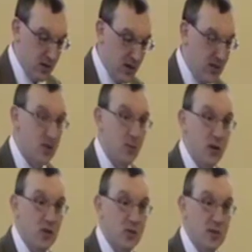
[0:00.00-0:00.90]
That's the
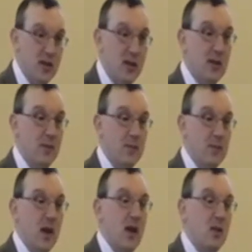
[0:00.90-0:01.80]
possibility
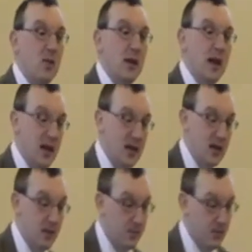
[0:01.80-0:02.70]
and the
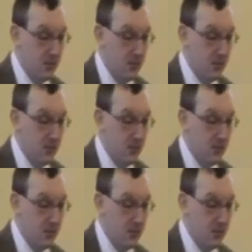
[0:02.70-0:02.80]
reality.